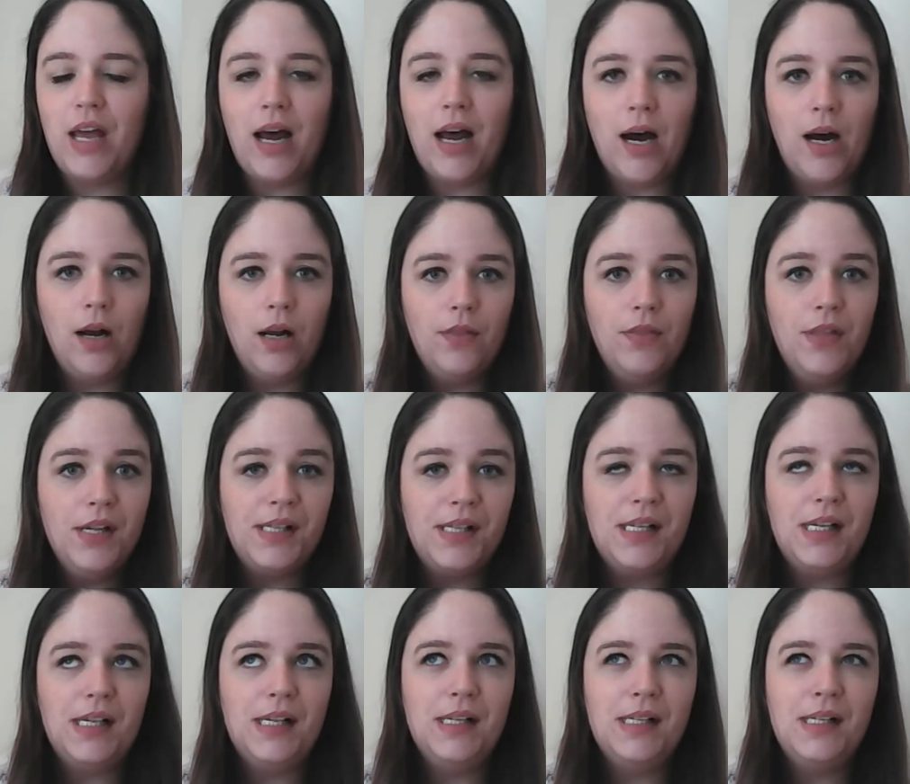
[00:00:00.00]
this
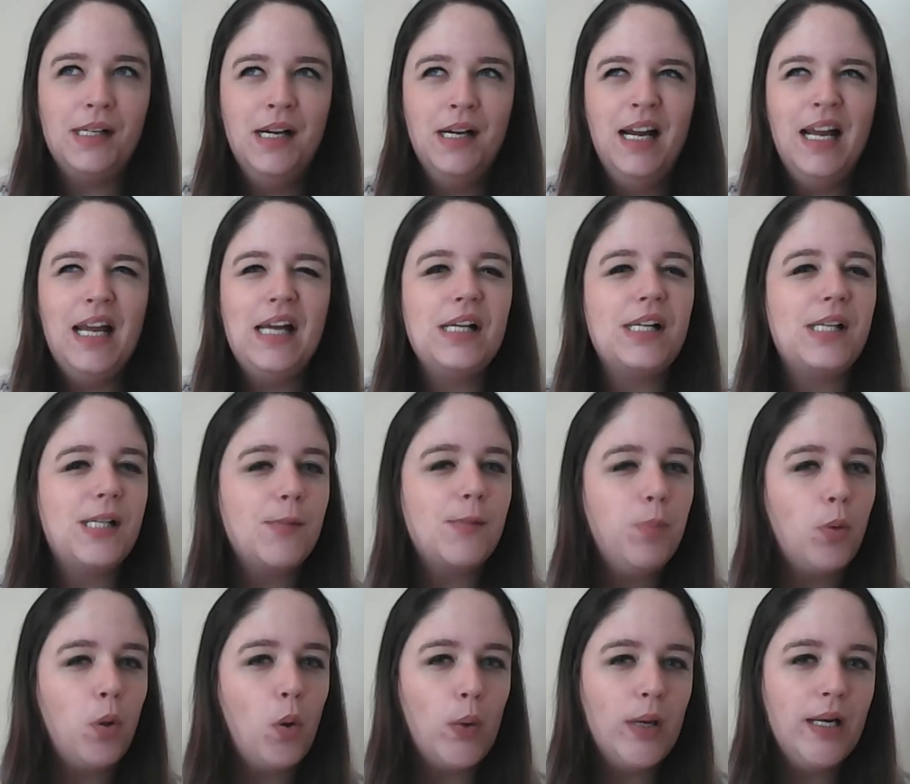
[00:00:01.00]
is
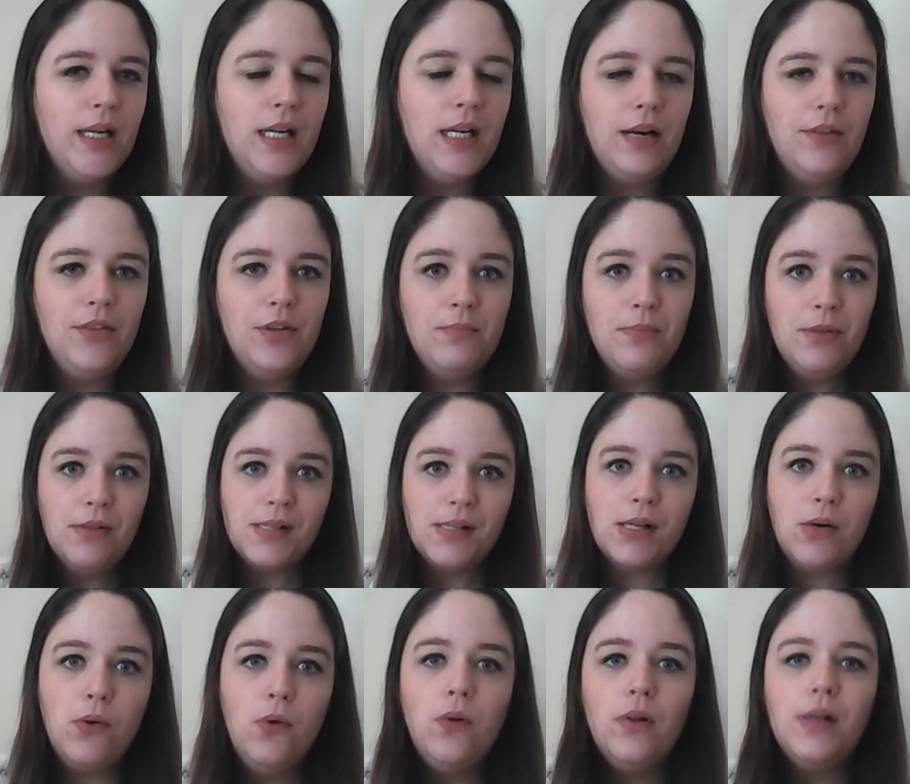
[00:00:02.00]
exploited in the
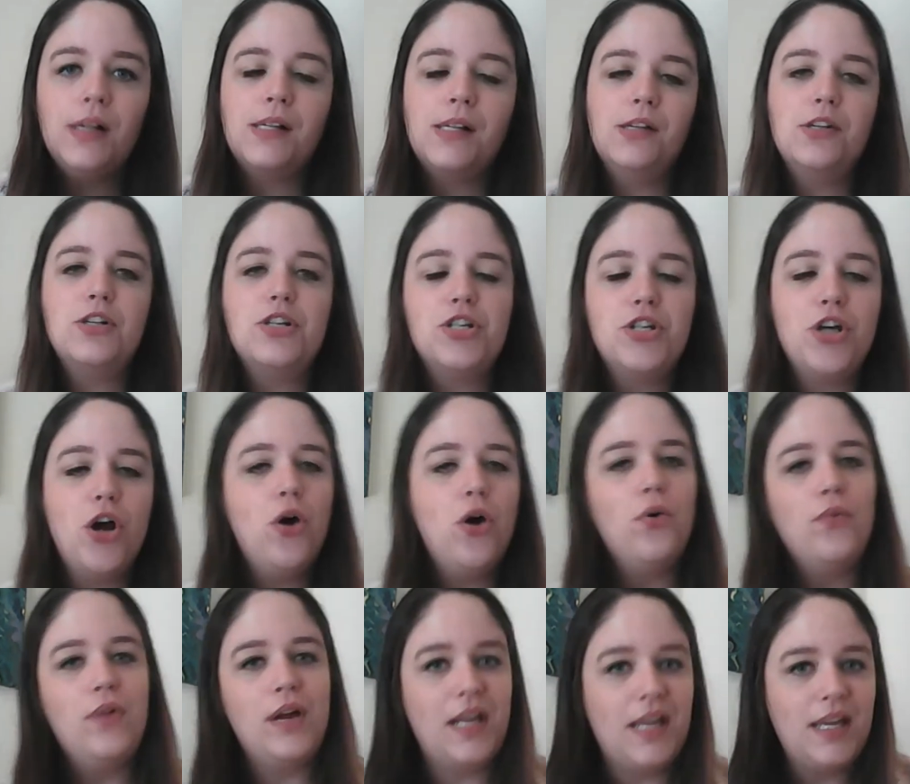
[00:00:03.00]
musical is to show
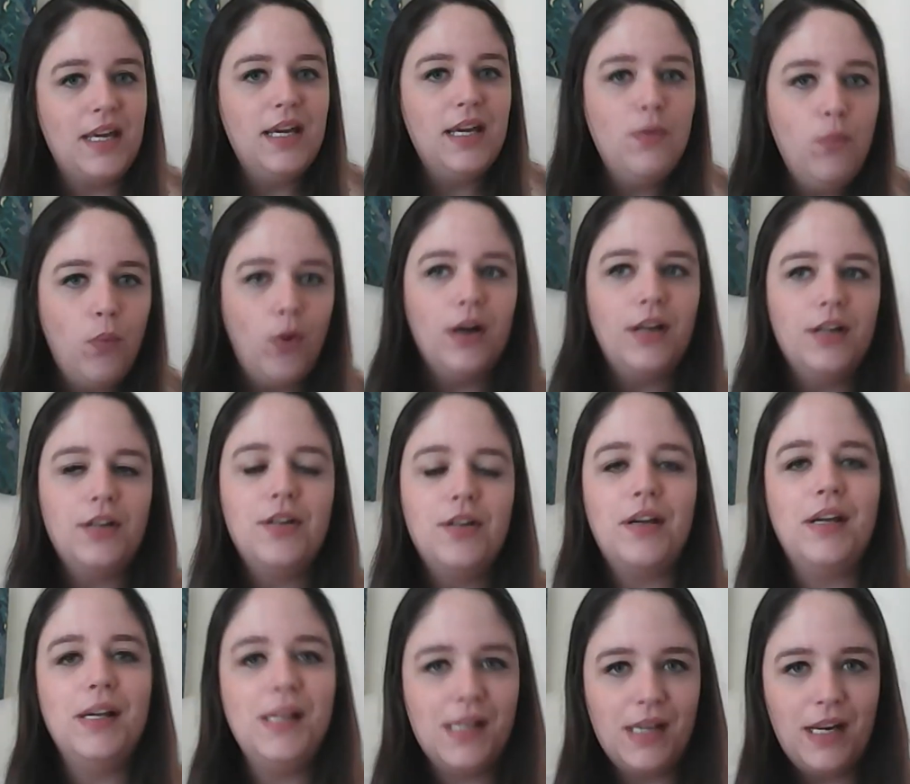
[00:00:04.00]
that he wanted
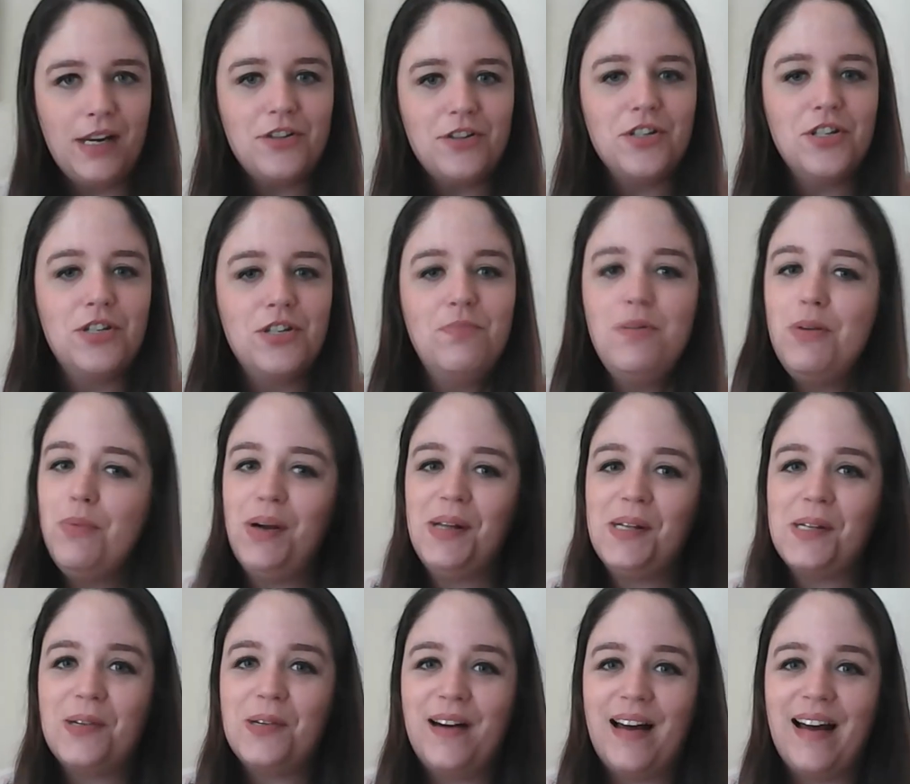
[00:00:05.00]
his nation to be
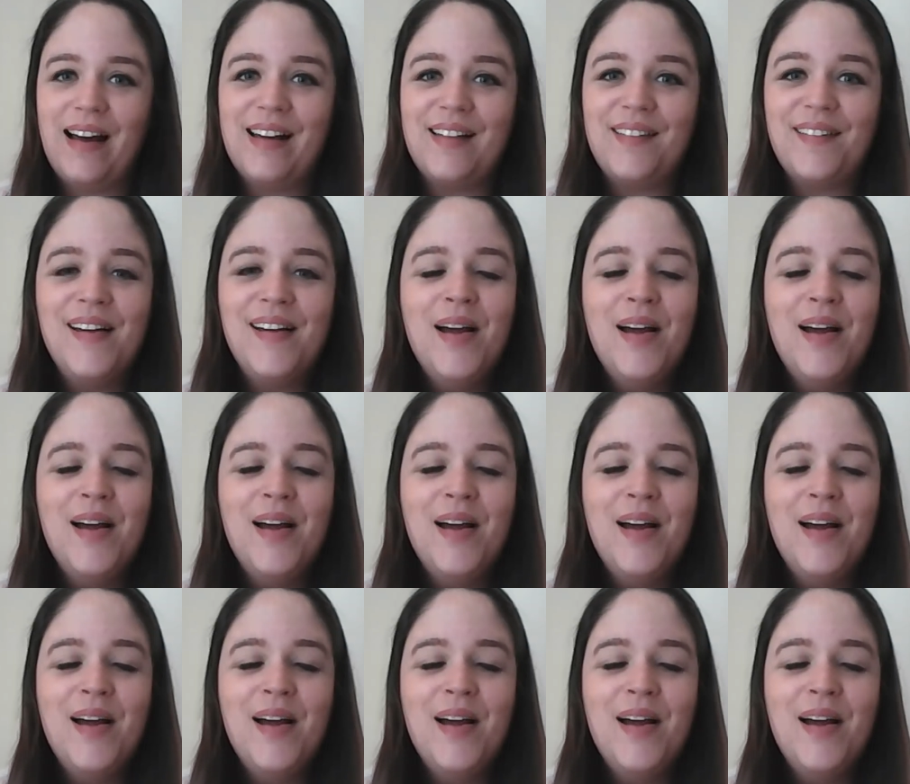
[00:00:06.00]
westernized.